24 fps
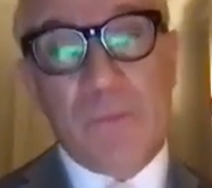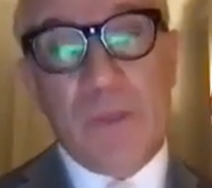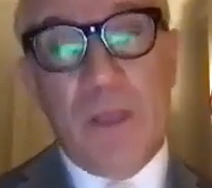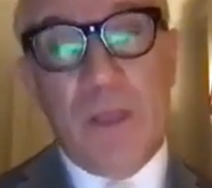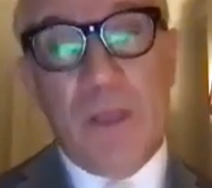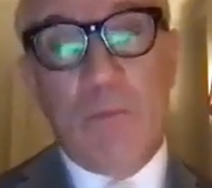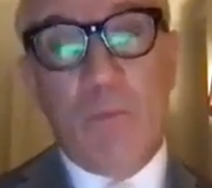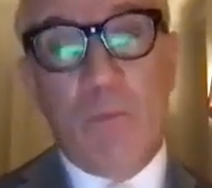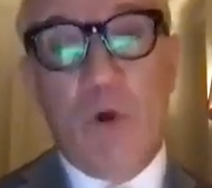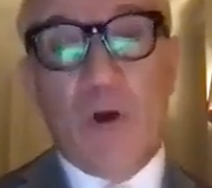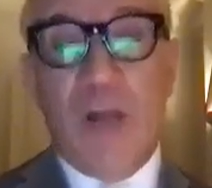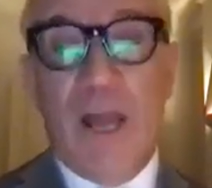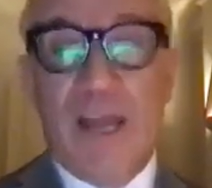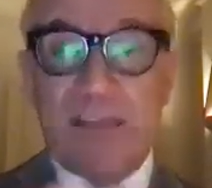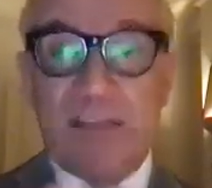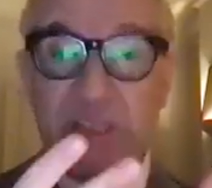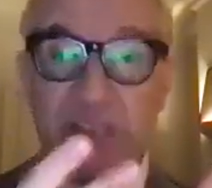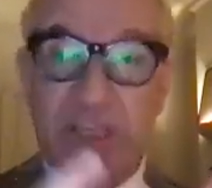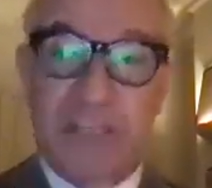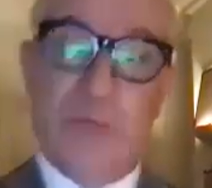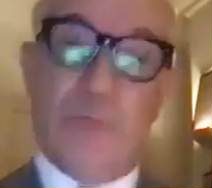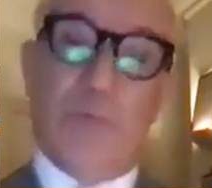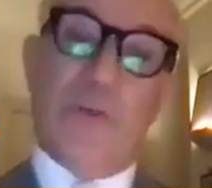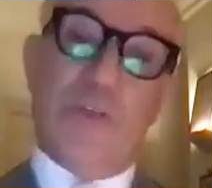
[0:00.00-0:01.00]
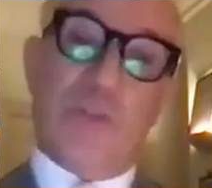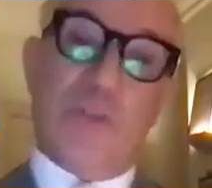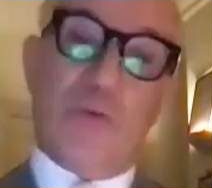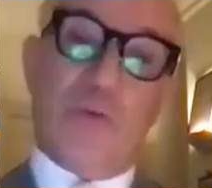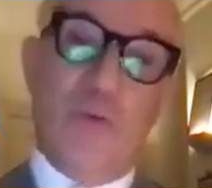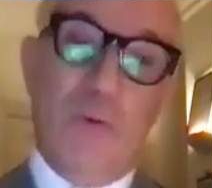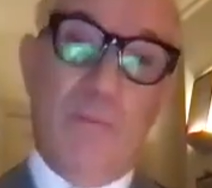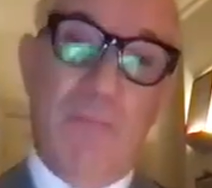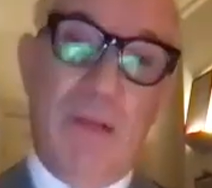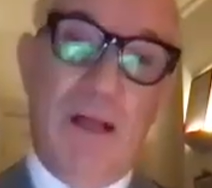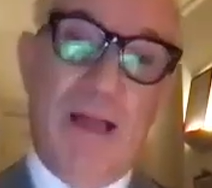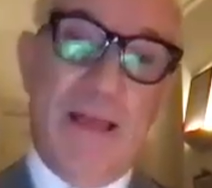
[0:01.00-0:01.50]
And what I did was to
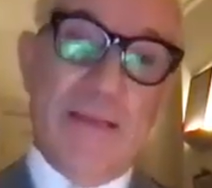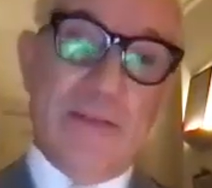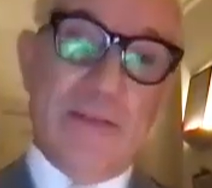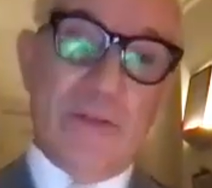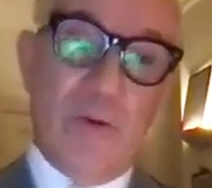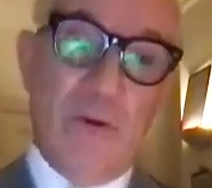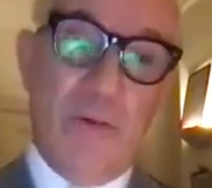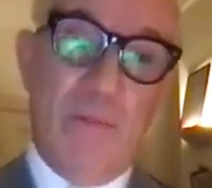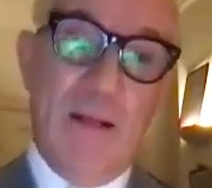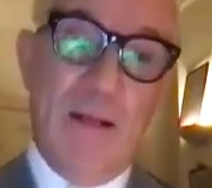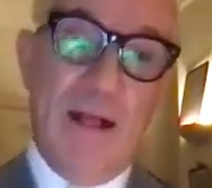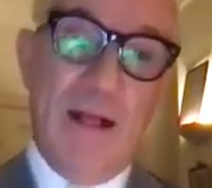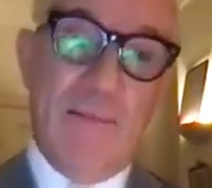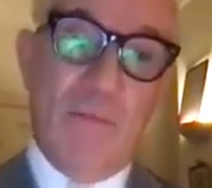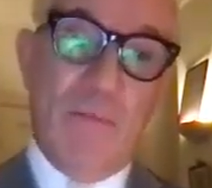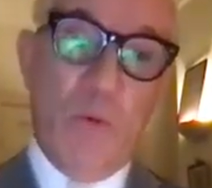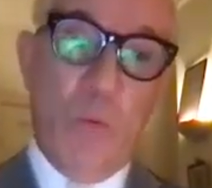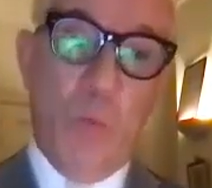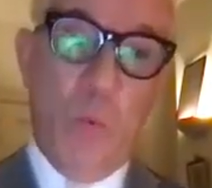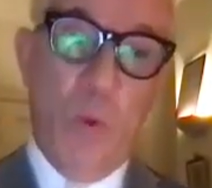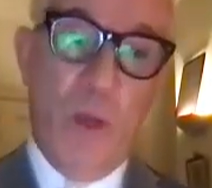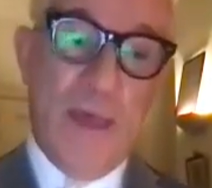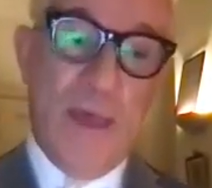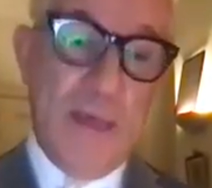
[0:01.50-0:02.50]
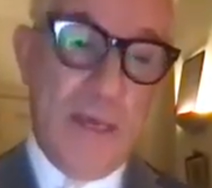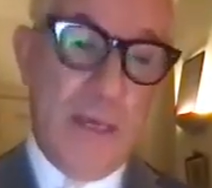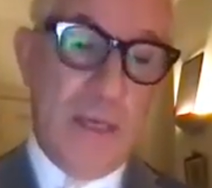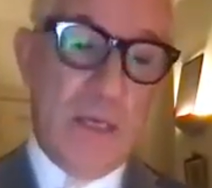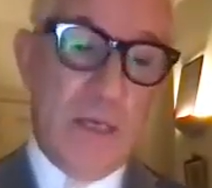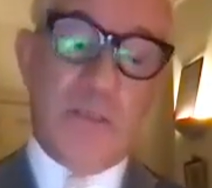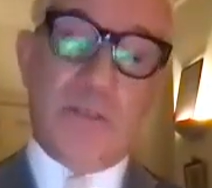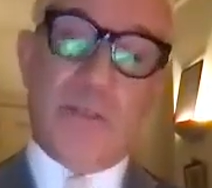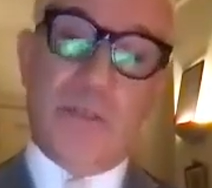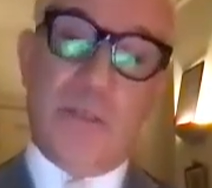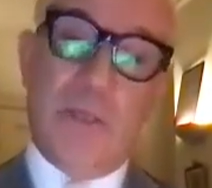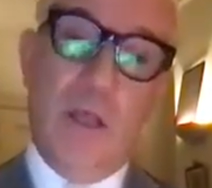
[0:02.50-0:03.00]
remind her about the
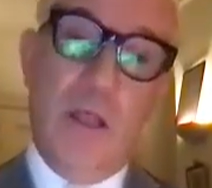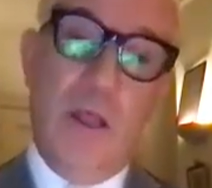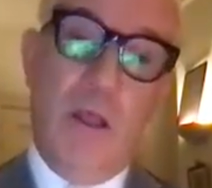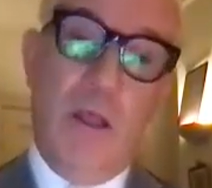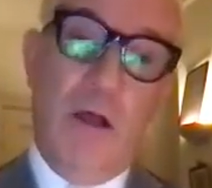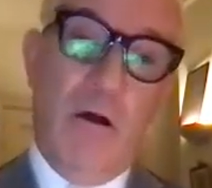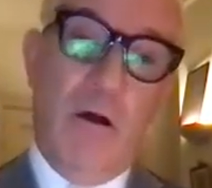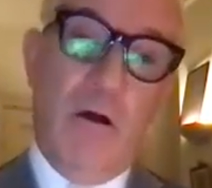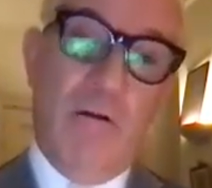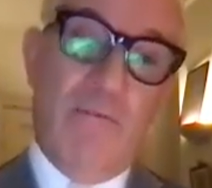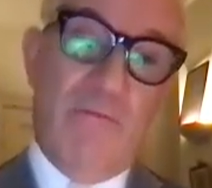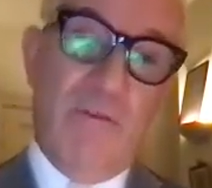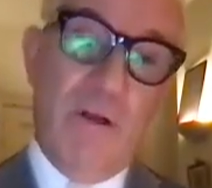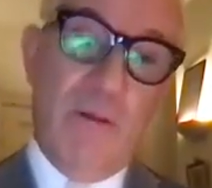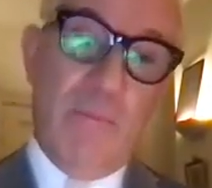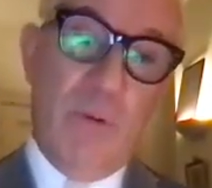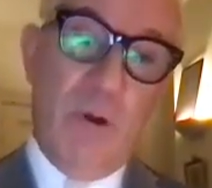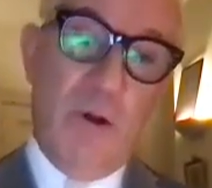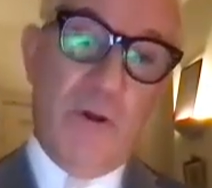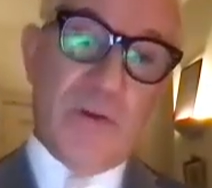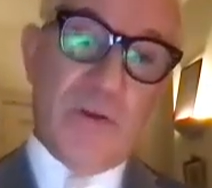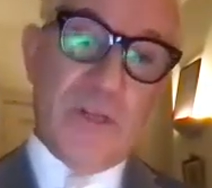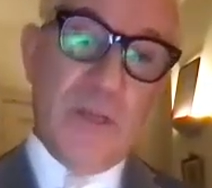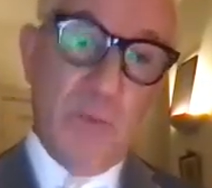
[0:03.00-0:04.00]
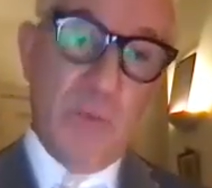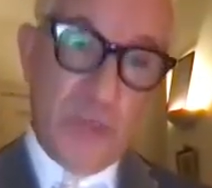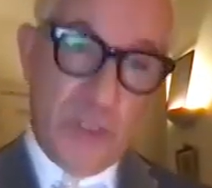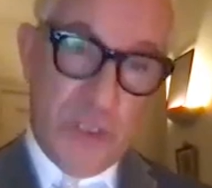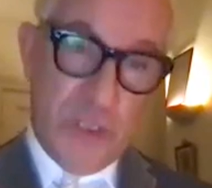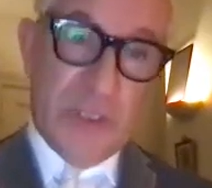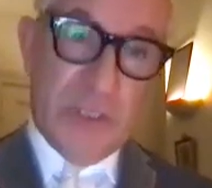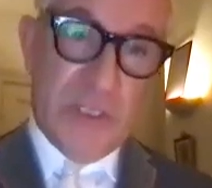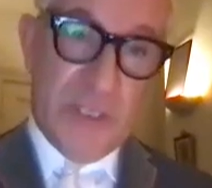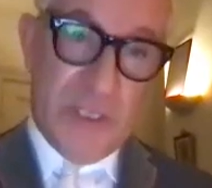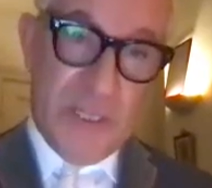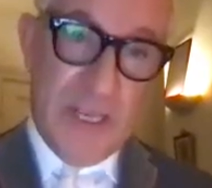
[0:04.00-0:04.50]
weight of her body, which
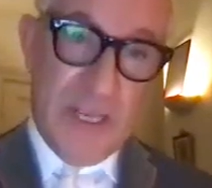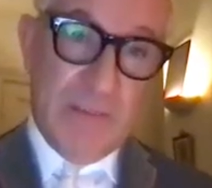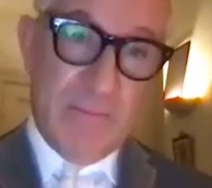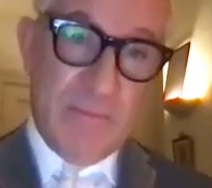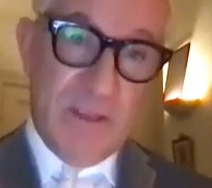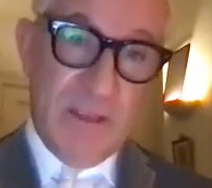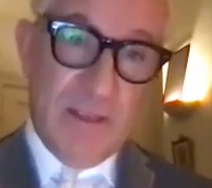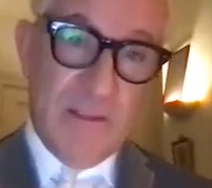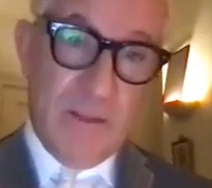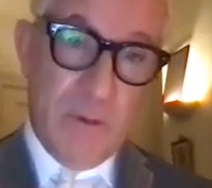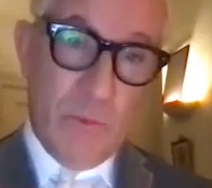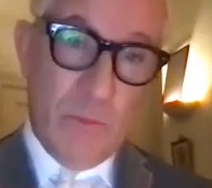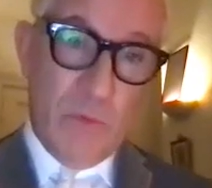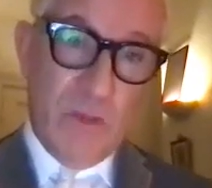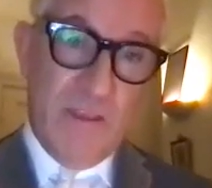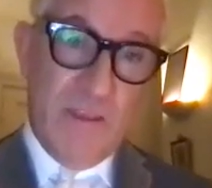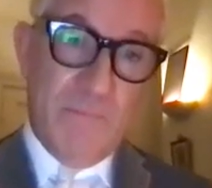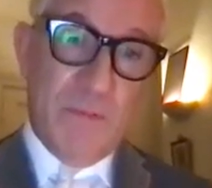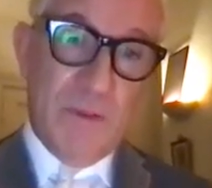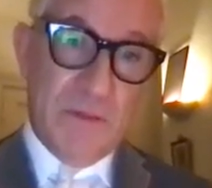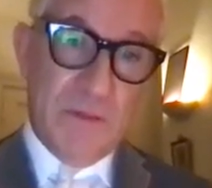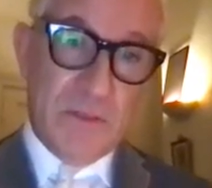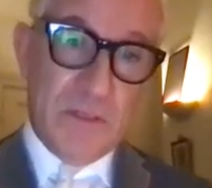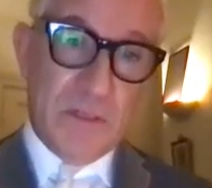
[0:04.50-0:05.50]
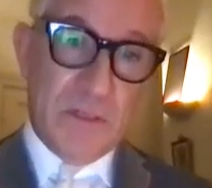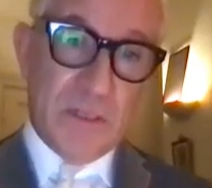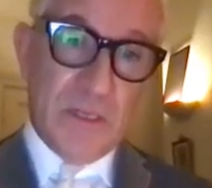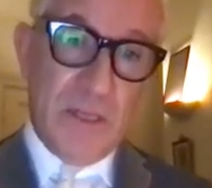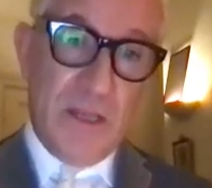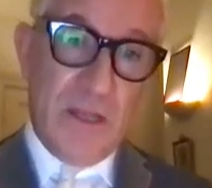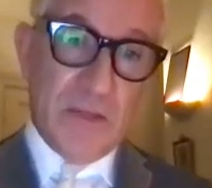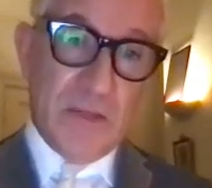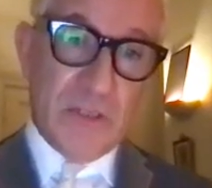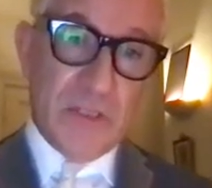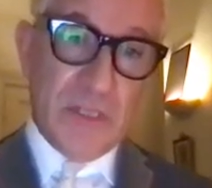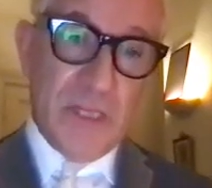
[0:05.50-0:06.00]
is the same thing that we've been
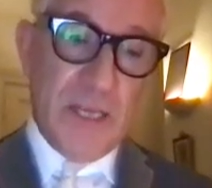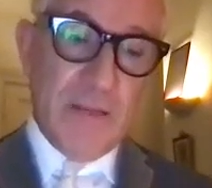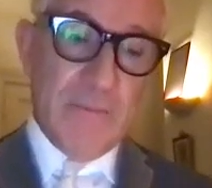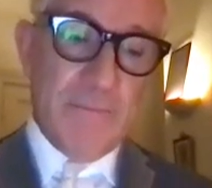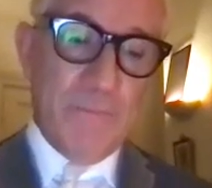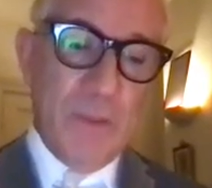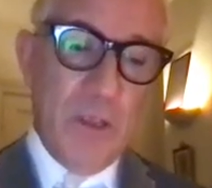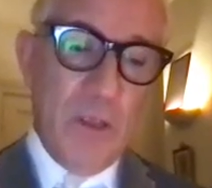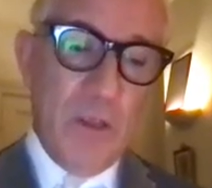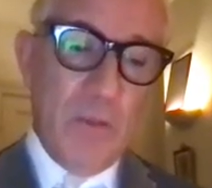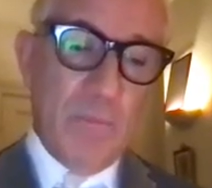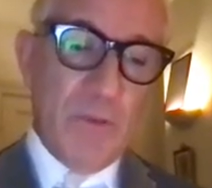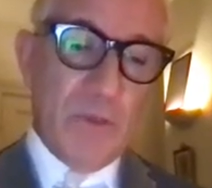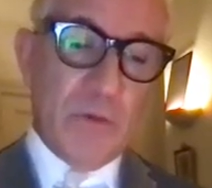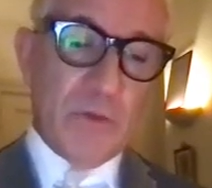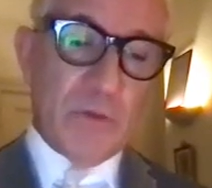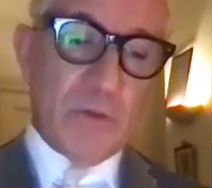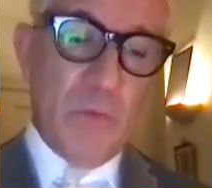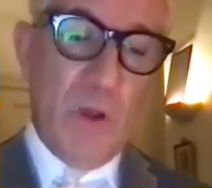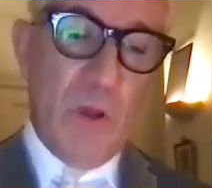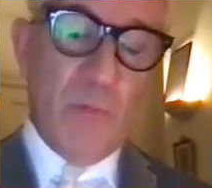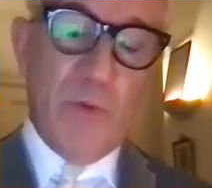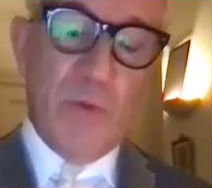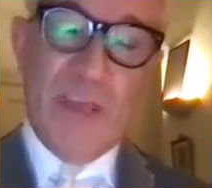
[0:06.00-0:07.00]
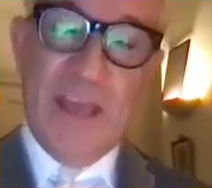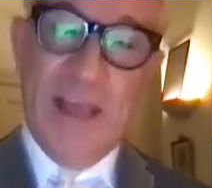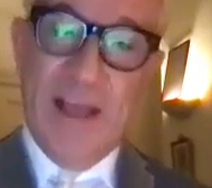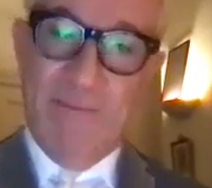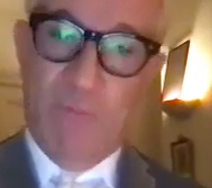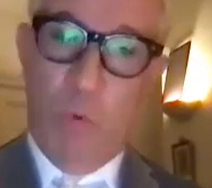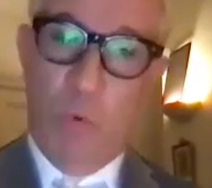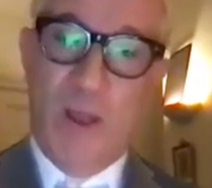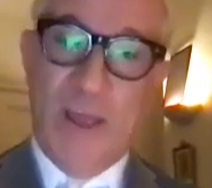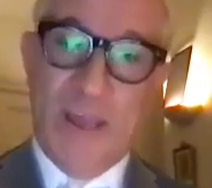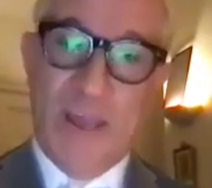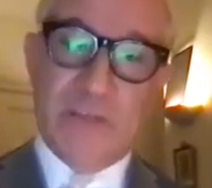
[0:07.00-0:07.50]
discussing. Because when we have
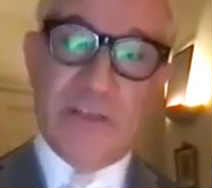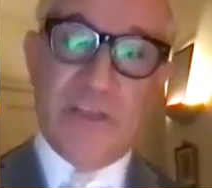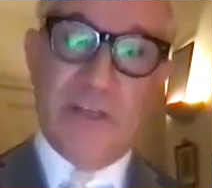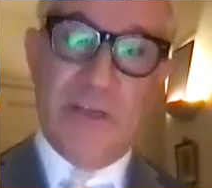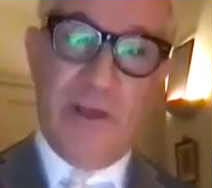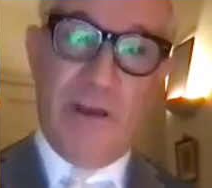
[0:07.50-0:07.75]
weight in